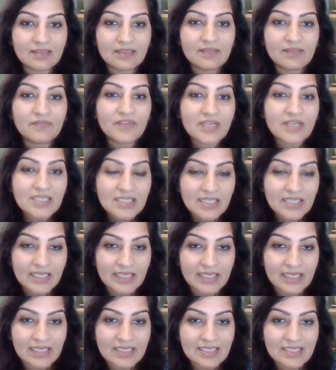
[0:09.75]
The first
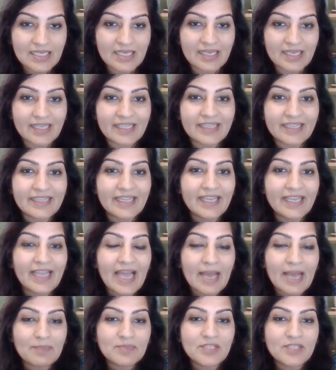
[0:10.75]
thing is they
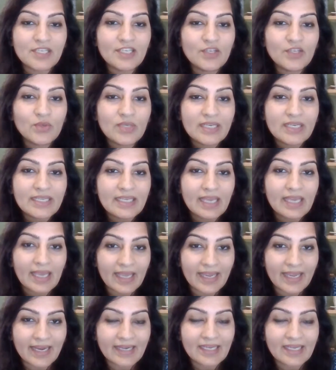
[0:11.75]
absolutely
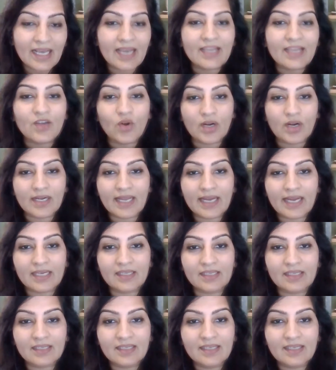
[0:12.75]
hate eye
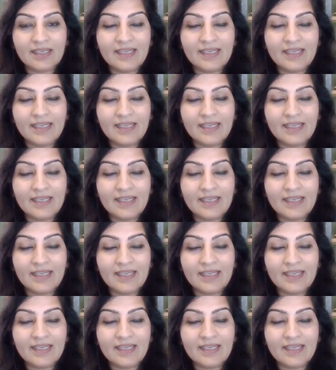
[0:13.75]
contact.